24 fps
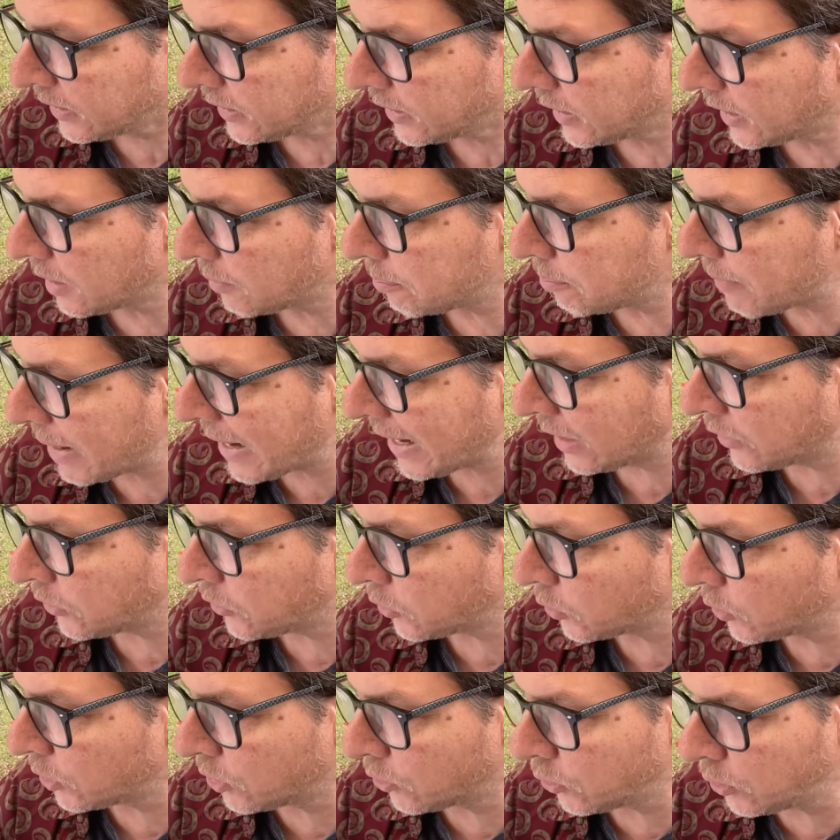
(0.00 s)
A mass
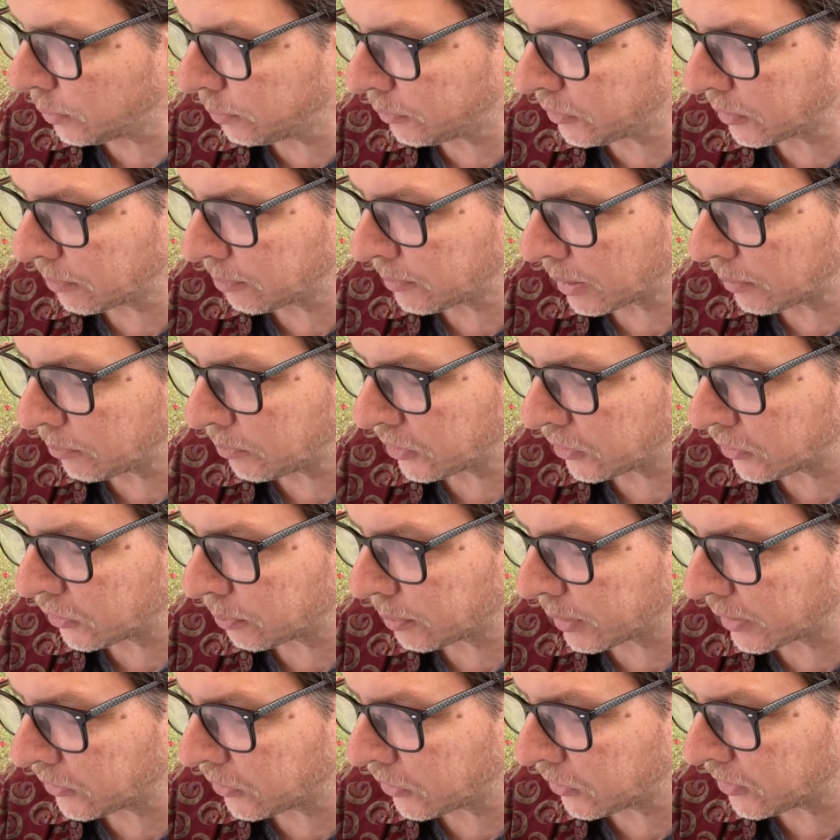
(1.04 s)
or group sometimes
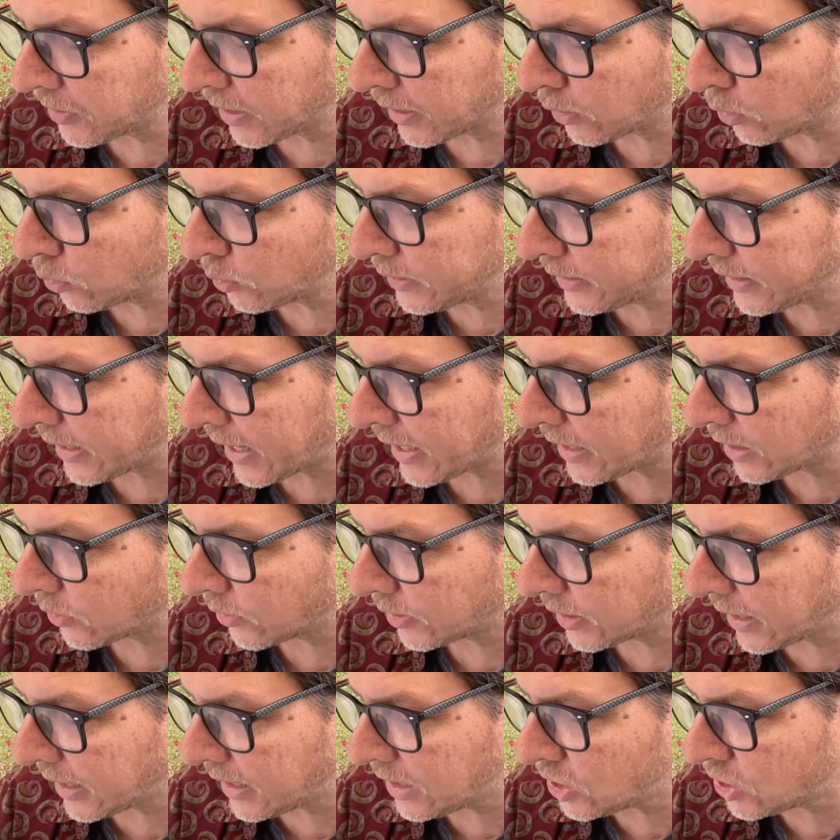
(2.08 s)
expresses not only
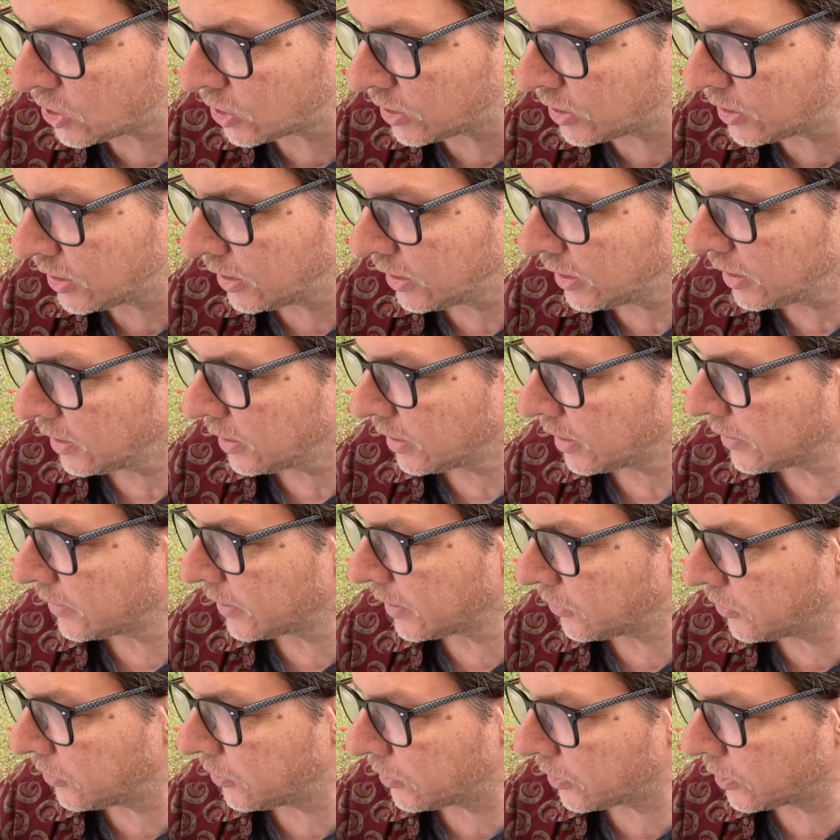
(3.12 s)
aggregation,
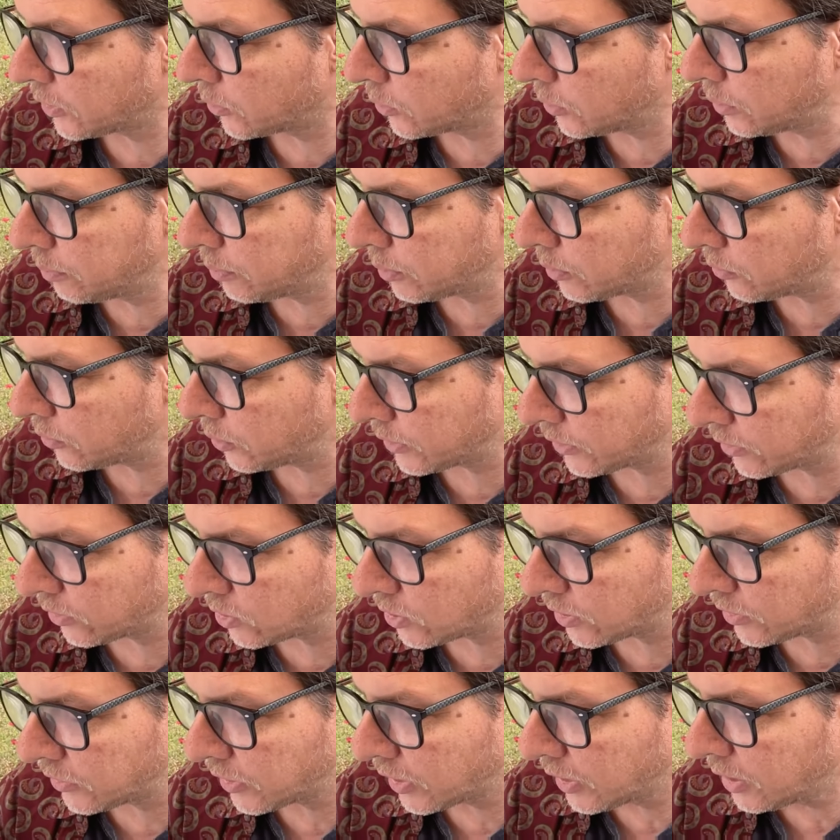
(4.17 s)
this is a group of withered
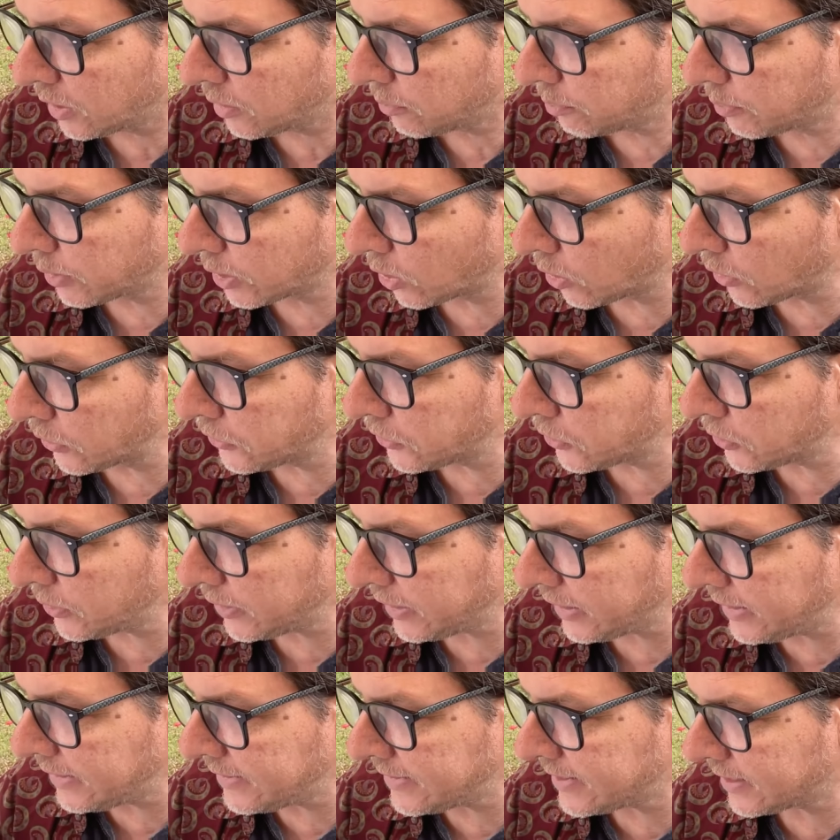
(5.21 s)
trees, but also
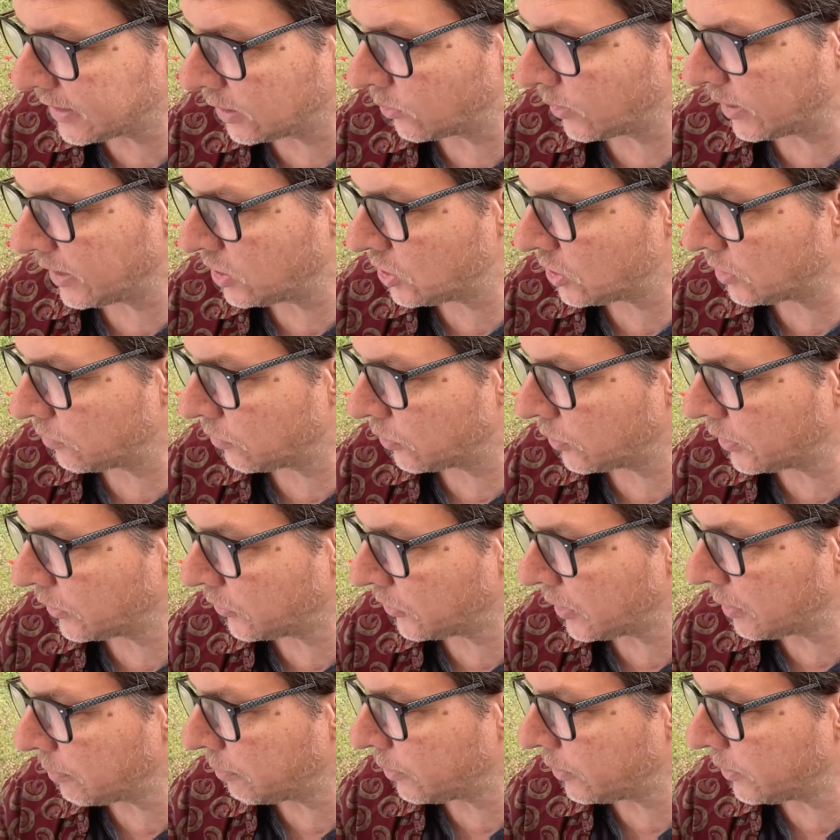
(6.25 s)
integration. For
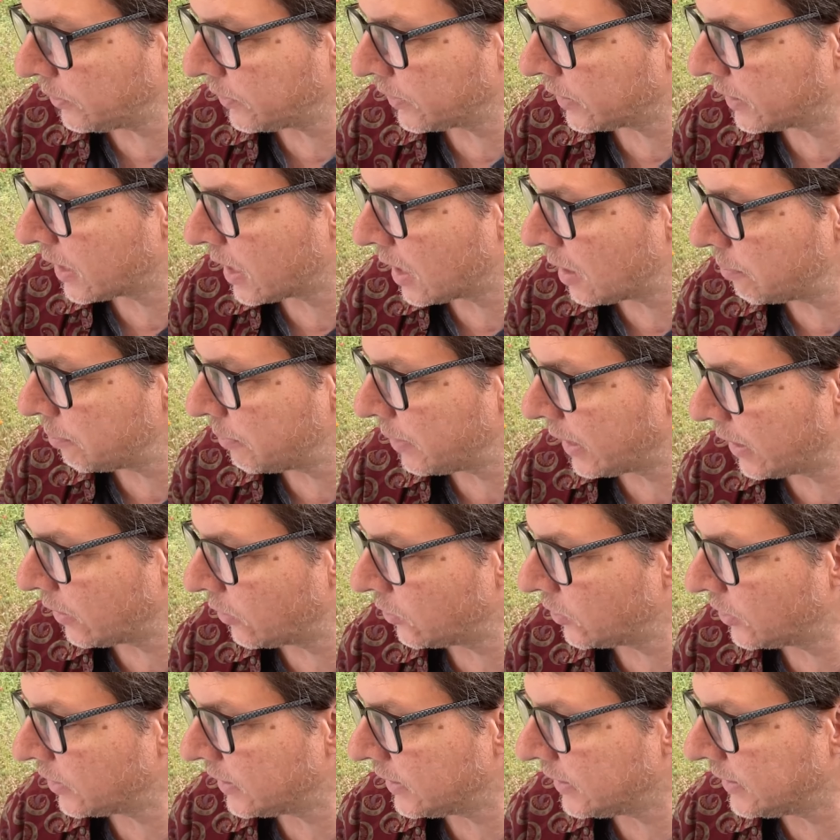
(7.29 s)
example, in the
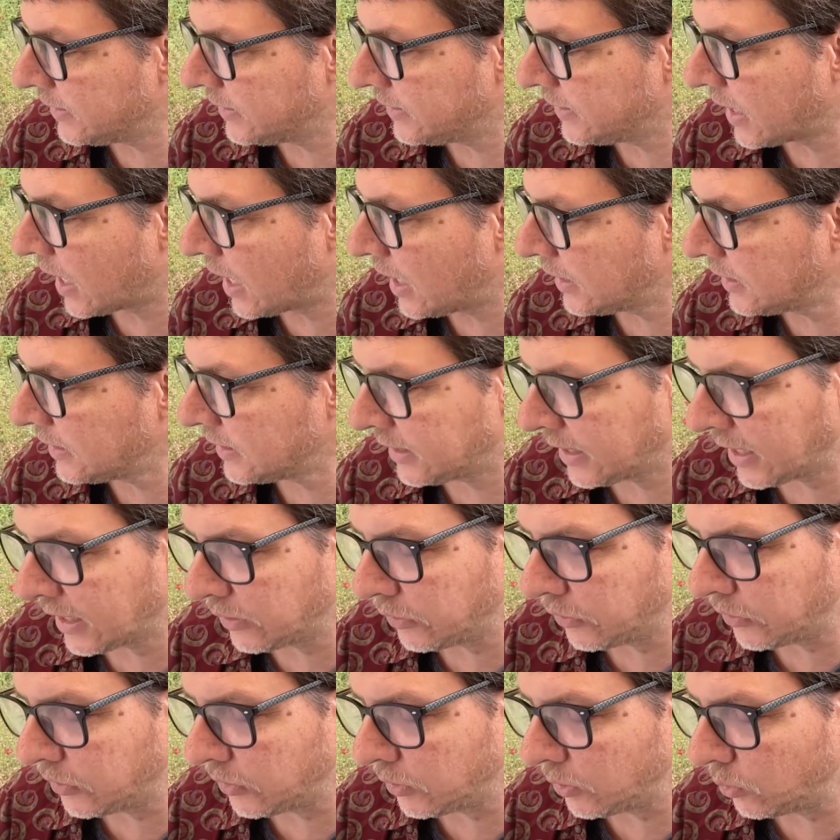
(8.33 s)
compound
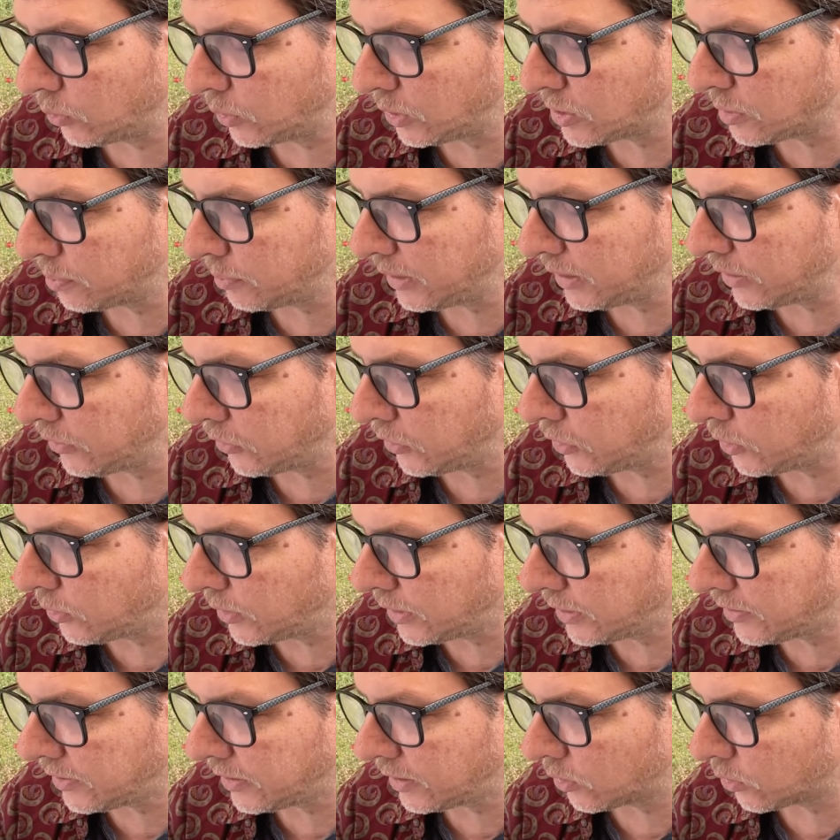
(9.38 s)
danketsu, which means
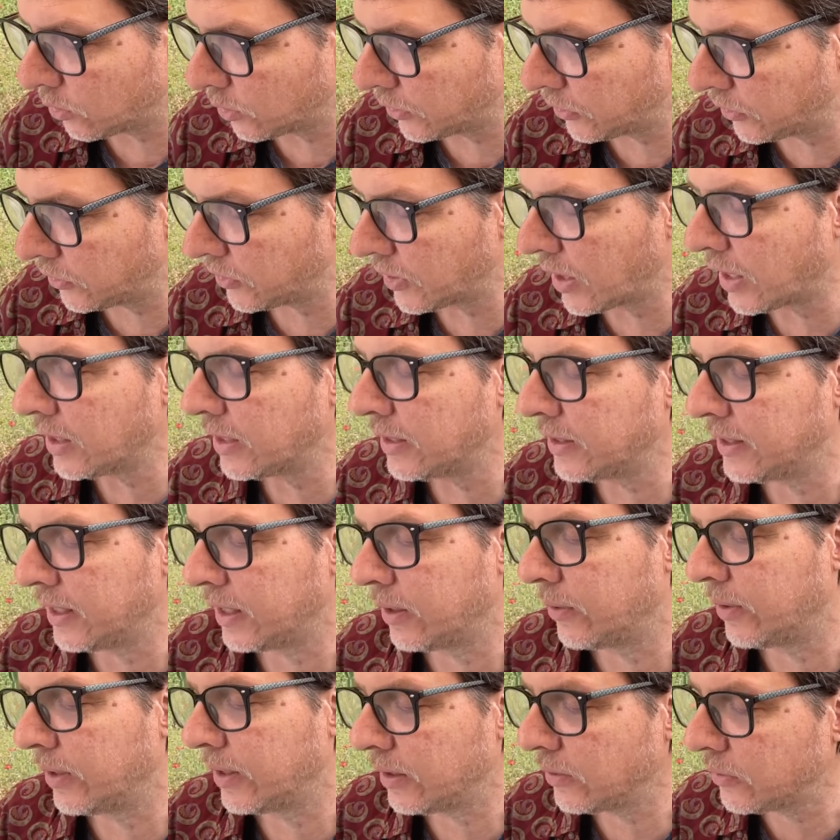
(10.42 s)
unity or
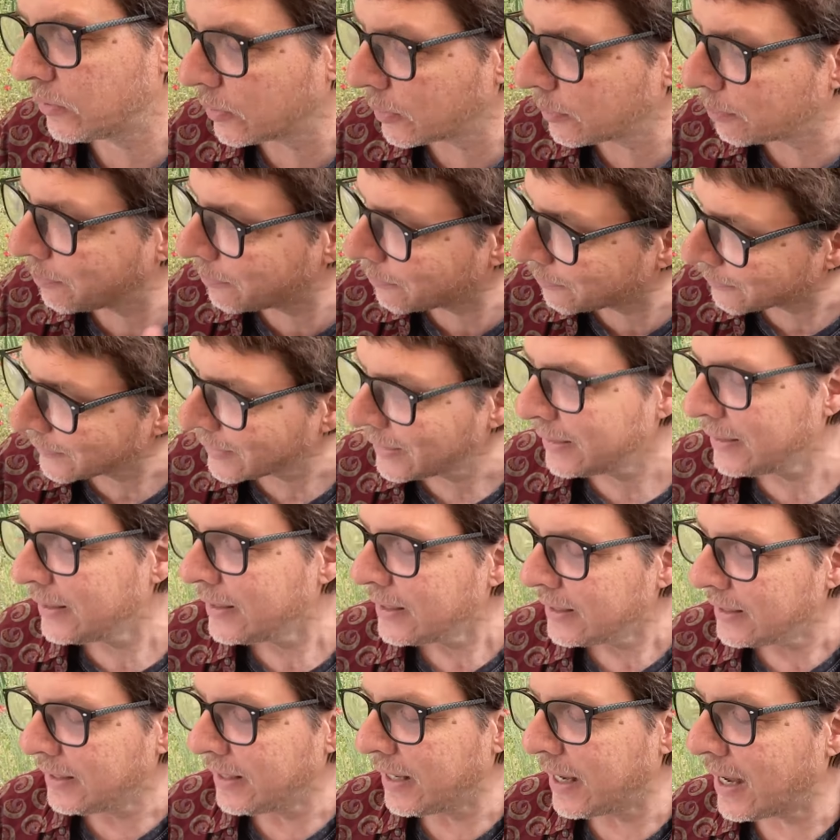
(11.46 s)
solidarity. So,
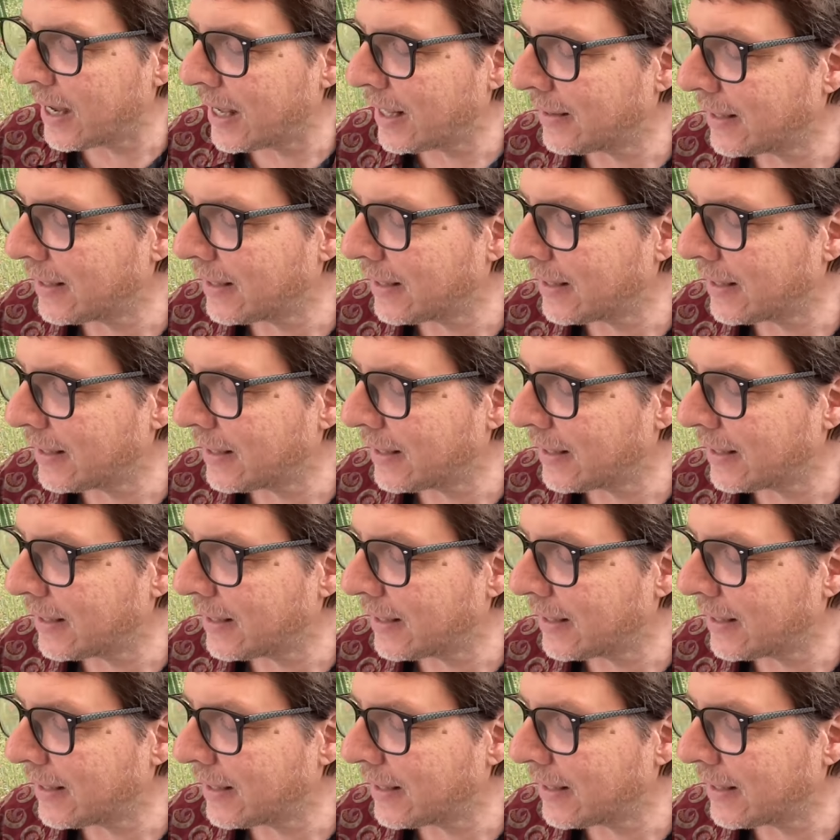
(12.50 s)
yeah,